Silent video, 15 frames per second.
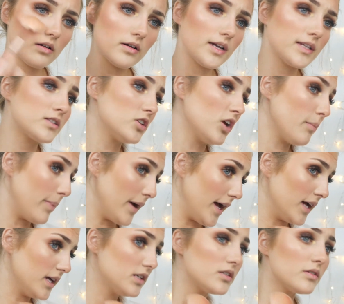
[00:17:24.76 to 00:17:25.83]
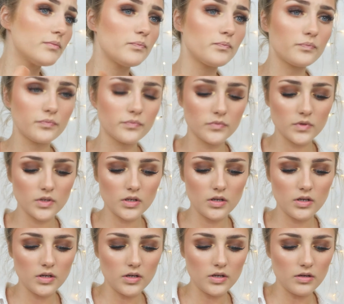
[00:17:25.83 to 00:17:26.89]
it's not bad.
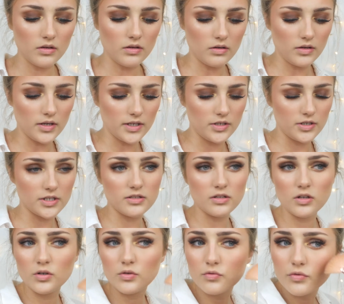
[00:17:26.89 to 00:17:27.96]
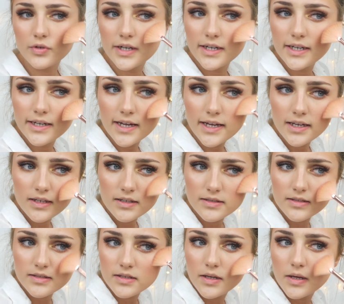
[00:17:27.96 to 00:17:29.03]
It does look really nice.